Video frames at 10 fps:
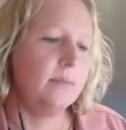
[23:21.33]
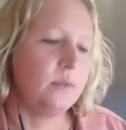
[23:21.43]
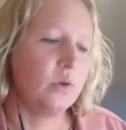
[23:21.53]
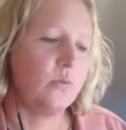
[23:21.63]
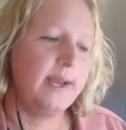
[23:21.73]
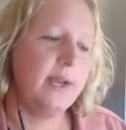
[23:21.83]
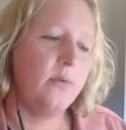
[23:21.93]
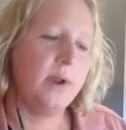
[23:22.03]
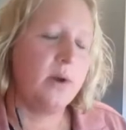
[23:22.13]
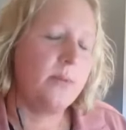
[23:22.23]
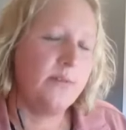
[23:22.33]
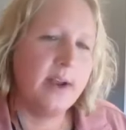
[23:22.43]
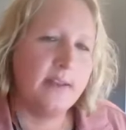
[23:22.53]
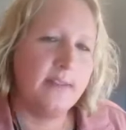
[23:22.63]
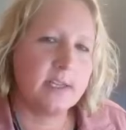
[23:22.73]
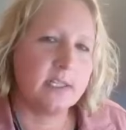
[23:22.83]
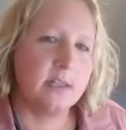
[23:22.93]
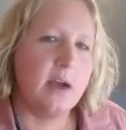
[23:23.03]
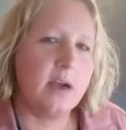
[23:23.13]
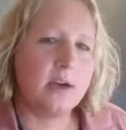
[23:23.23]
So right now we are providing that to the
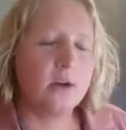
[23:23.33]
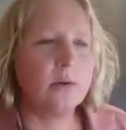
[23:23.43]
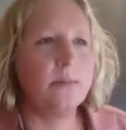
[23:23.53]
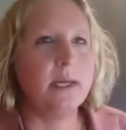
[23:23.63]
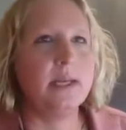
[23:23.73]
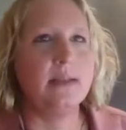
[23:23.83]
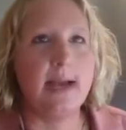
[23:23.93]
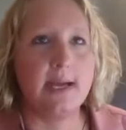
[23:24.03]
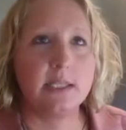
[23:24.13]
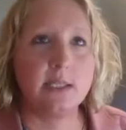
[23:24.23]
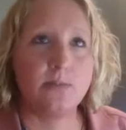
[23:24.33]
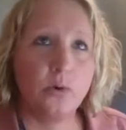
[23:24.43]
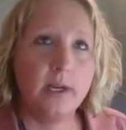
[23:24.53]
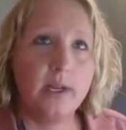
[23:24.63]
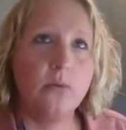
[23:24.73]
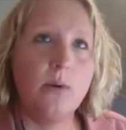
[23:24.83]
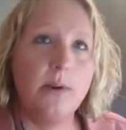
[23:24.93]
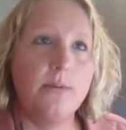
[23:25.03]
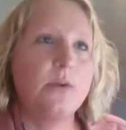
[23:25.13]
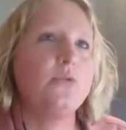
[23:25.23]
locker, but last spring what
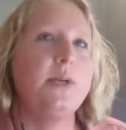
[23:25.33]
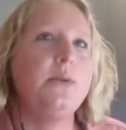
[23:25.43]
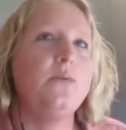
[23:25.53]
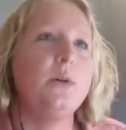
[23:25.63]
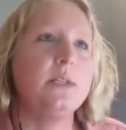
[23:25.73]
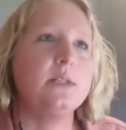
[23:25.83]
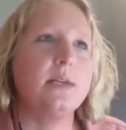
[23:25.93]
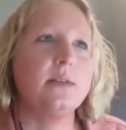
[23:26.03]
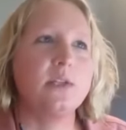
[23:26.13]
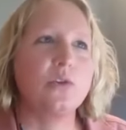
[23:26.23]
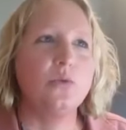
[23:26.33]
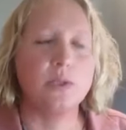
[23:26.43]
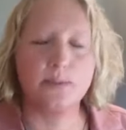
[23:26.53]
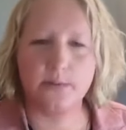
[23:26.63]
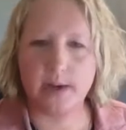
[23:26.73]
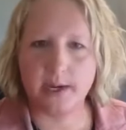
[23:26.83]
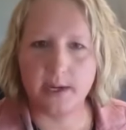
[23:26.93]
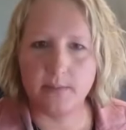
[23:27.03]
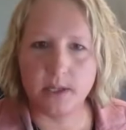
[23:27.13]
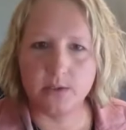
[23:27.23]
we were doing was the school was
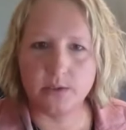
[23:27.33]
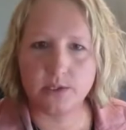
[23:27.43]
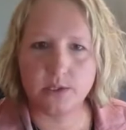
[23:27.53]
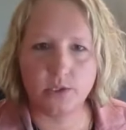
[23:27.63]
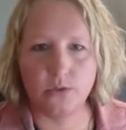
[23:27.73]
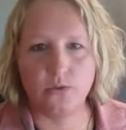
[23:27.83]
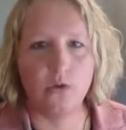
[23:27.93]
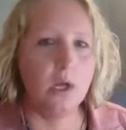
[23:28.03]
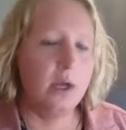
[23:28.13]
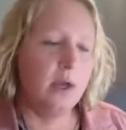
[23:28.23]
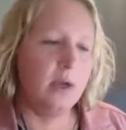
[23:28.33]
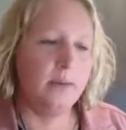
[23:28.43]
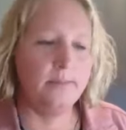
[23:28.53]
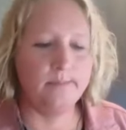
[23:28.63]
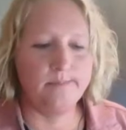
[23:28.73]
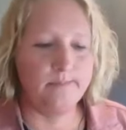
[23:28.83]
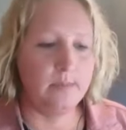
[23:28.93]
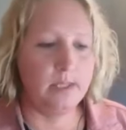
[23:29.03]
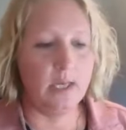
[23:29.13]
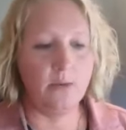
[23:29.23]
providing meals to
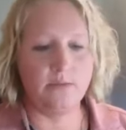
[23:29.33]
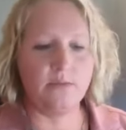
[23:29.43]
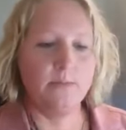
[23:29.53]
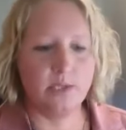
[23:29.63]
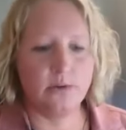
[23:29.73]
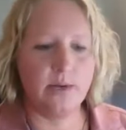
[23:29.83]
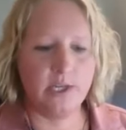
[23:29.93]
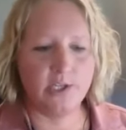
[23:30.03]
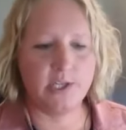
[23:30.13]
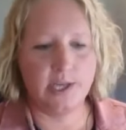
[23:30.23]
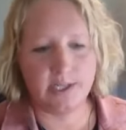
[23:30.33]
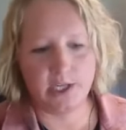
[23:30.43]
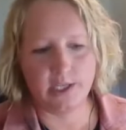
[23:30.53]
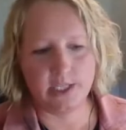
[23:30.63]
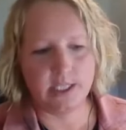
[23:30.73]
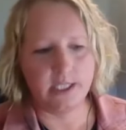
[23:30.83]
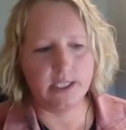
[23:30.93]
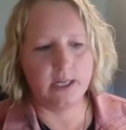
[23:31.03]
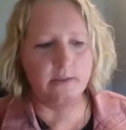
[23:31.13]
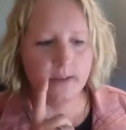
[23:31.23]
anyone from zero age to age
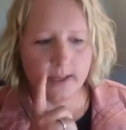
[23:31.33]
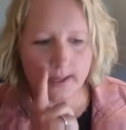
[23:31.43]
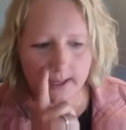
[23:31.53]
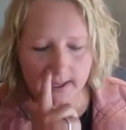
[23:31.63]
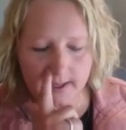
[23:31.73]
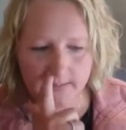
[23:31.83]
18, and then